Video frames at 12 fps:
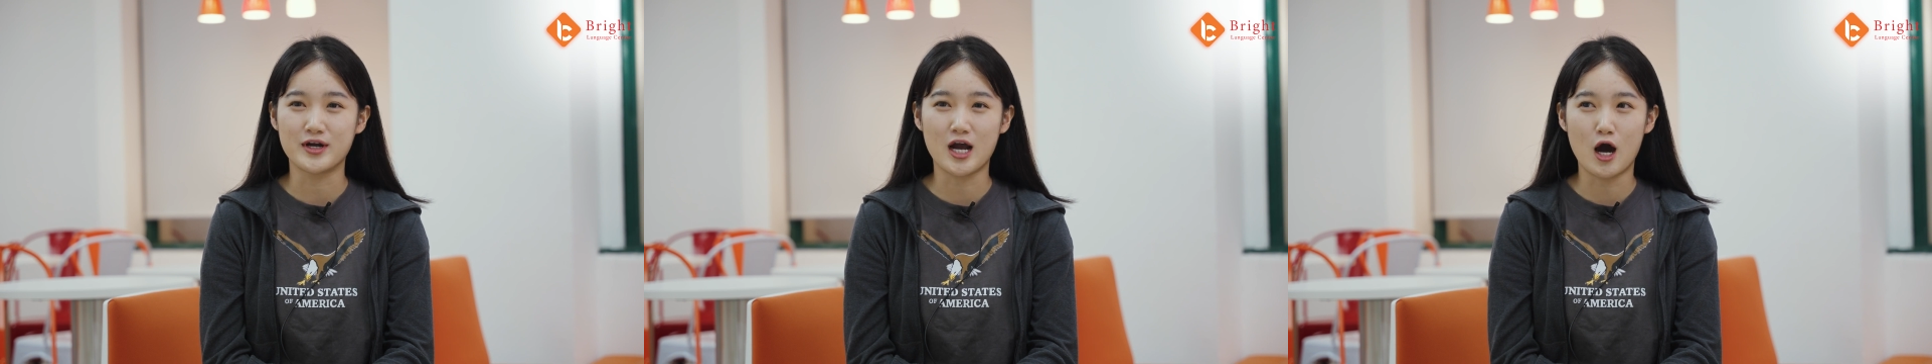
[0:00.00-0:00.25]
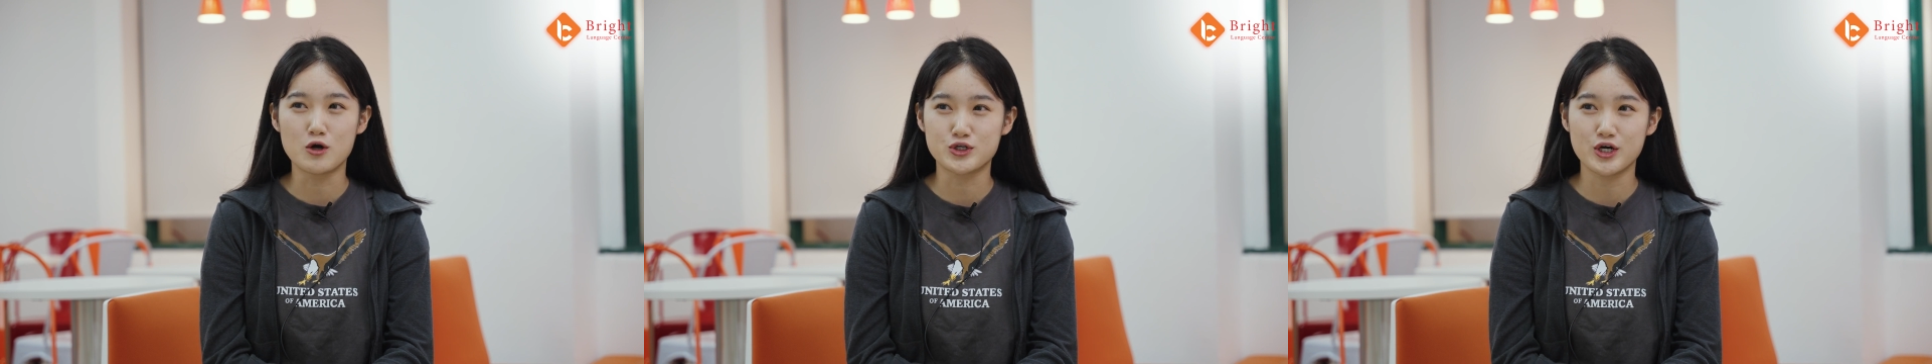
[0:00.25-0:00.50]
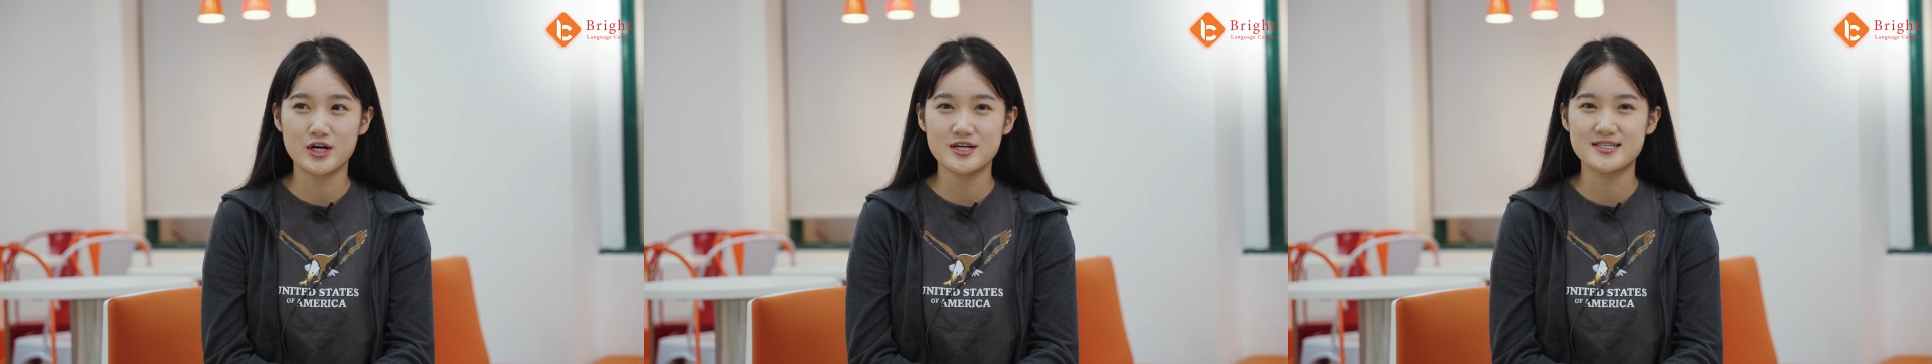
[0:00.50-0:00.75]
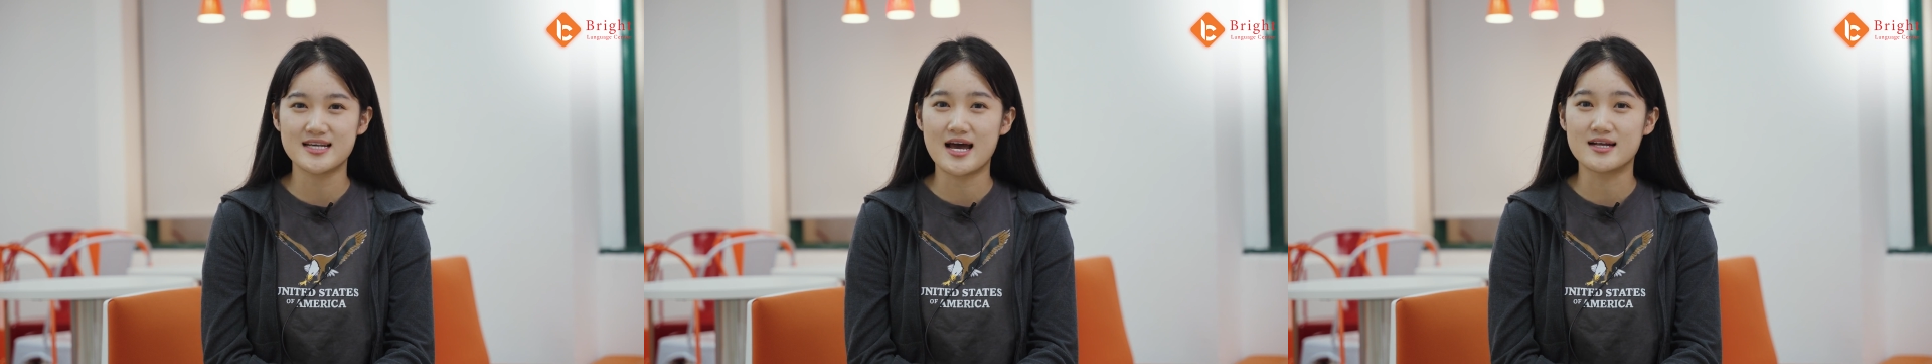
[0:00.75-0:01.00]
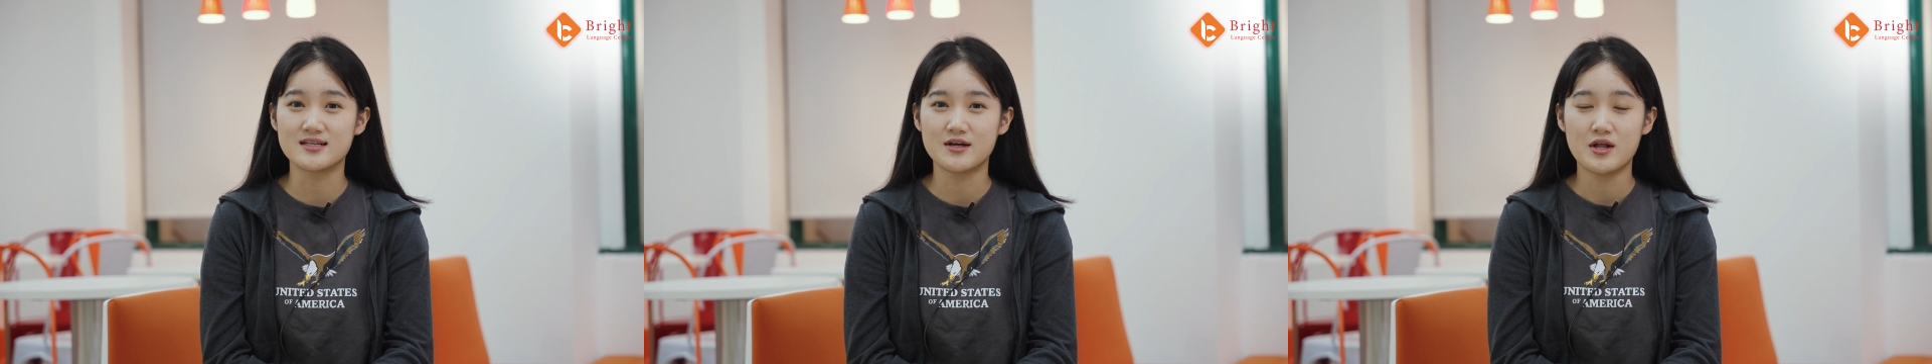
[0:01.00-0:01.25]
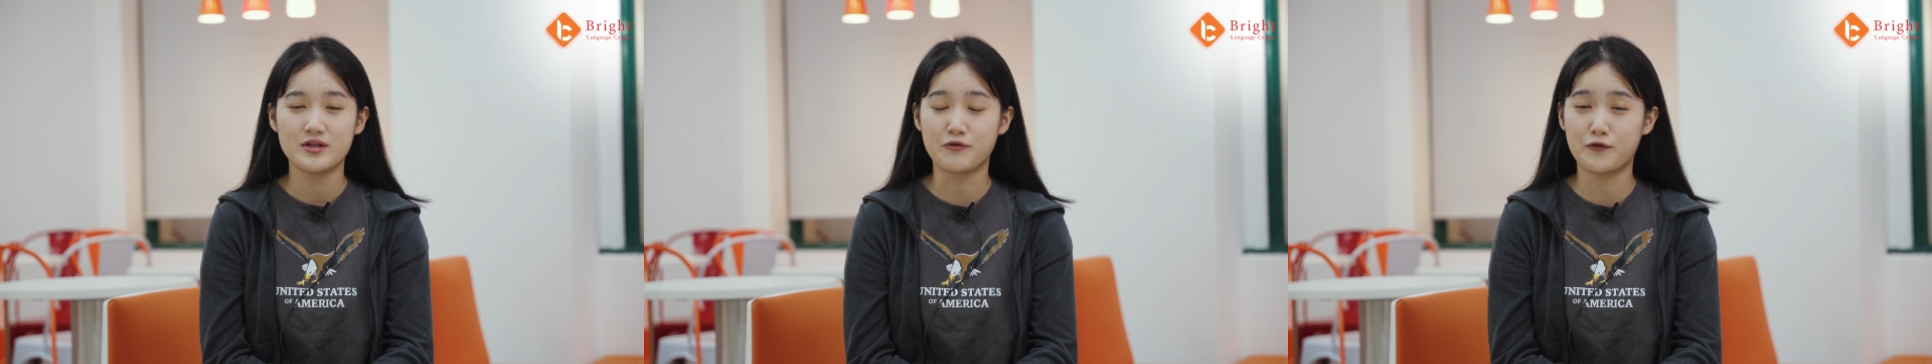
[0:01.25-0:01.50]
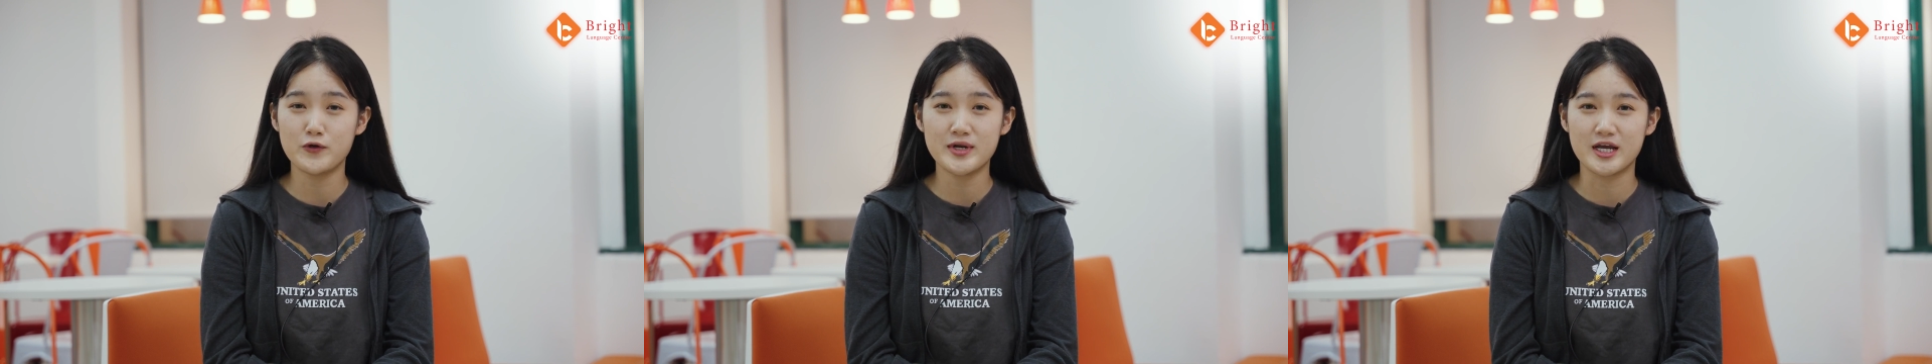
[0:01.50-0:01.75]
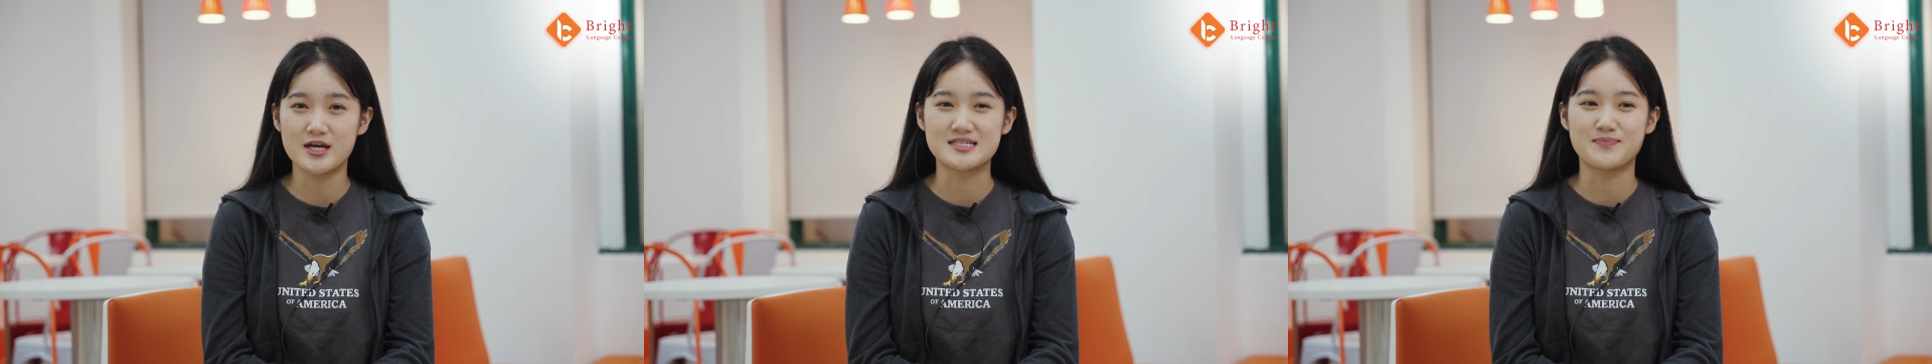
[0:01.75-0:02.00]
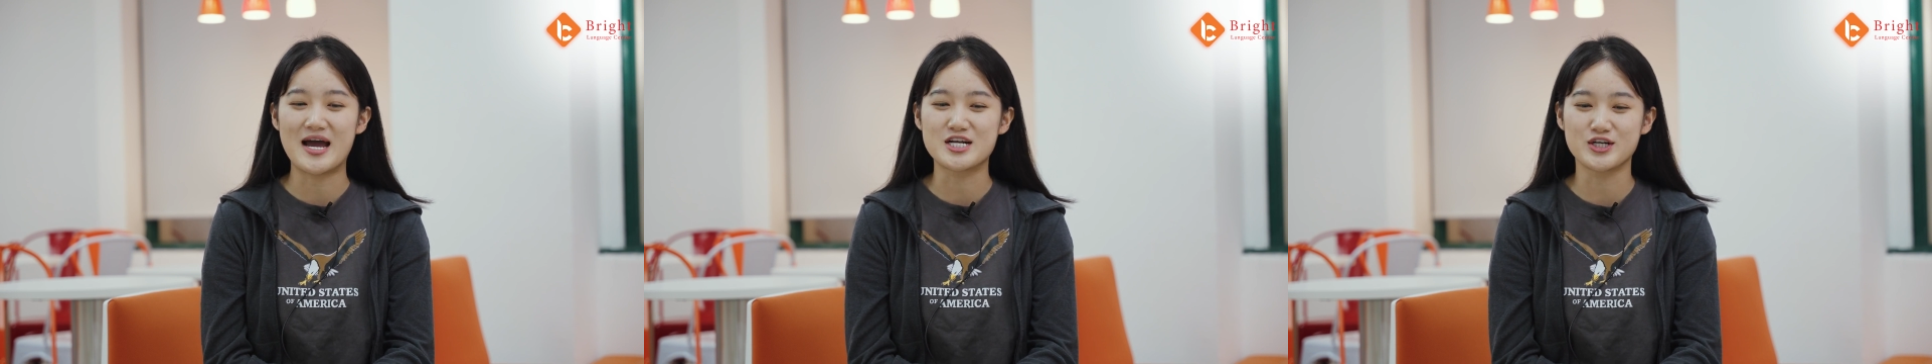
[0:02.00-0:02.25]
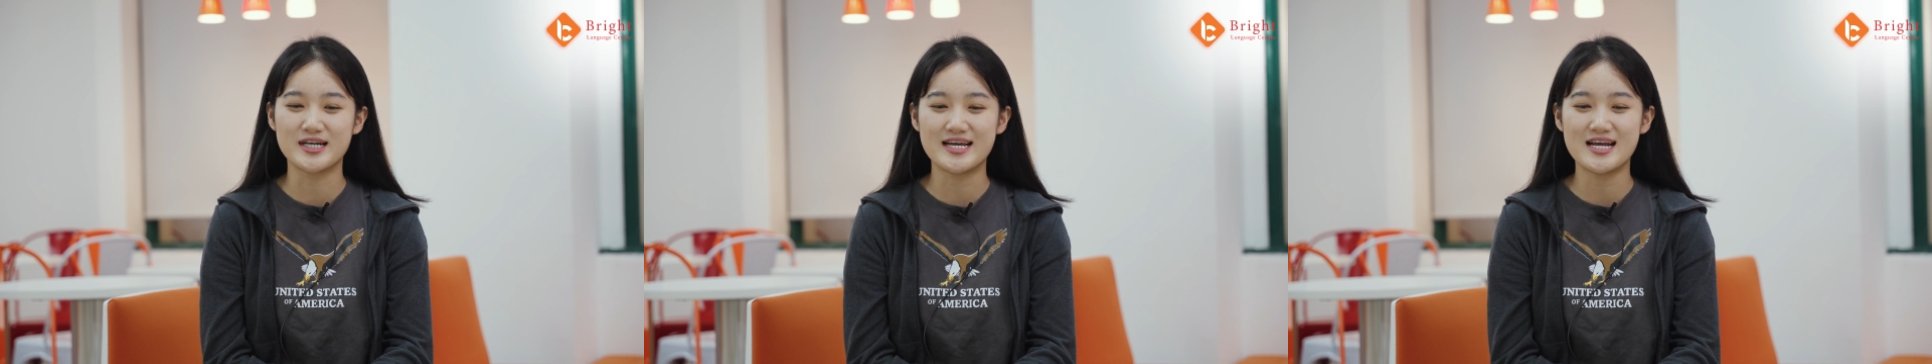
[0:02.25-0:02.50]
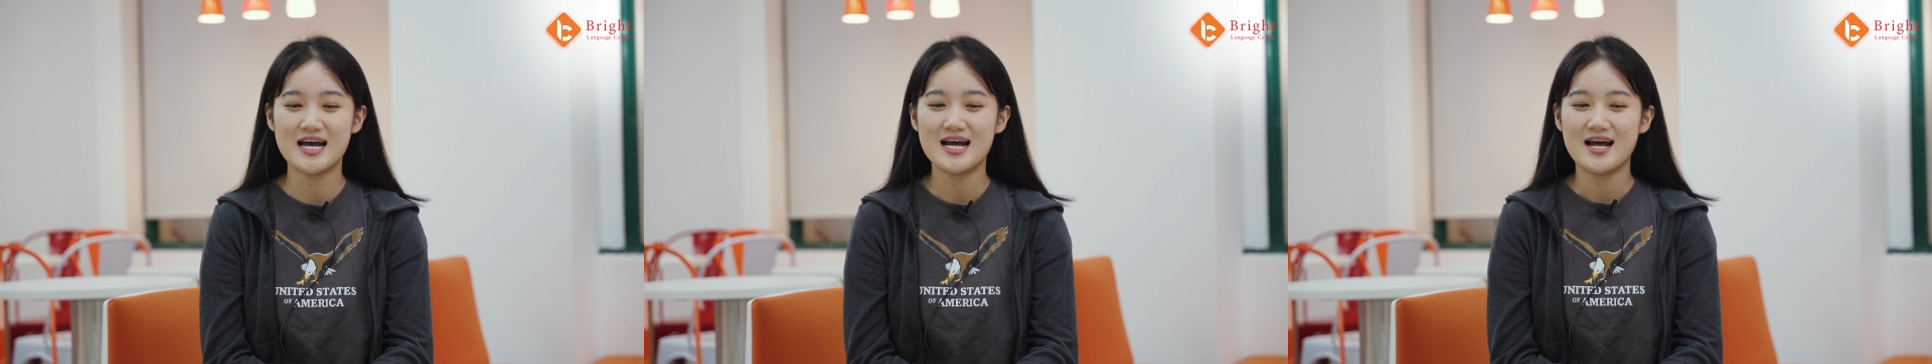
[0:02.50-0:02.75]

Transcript: the cultures and the food here, especially